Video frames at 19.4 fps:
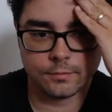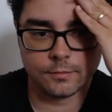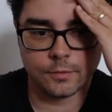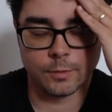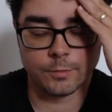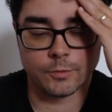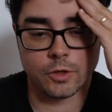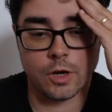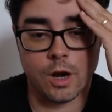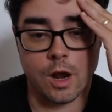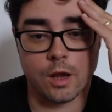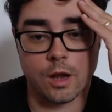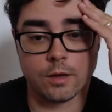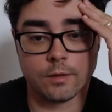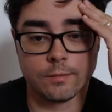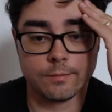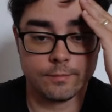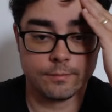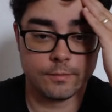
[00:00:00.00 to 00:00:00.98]
I'm
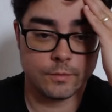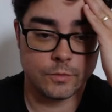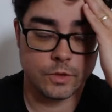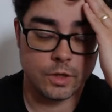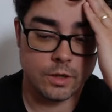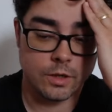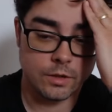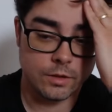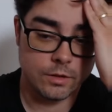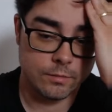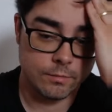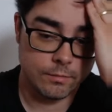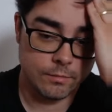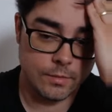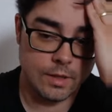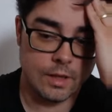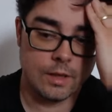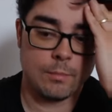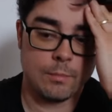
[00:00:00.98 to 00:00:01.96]
trying to
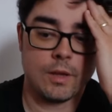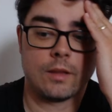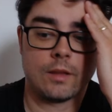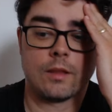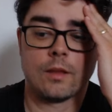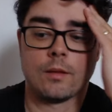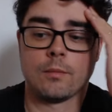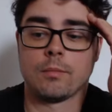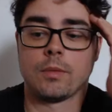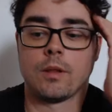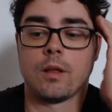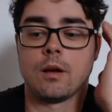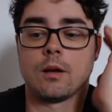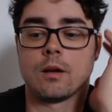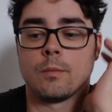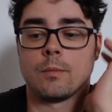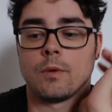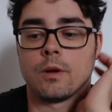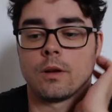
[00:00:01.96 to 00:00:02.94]
like make that
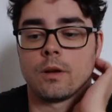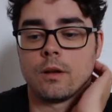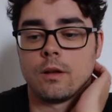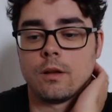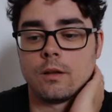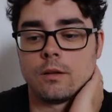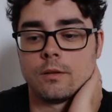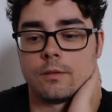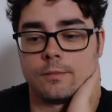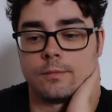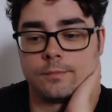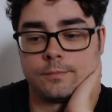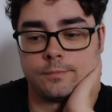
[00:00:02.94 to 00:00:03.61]
blog I'm working on.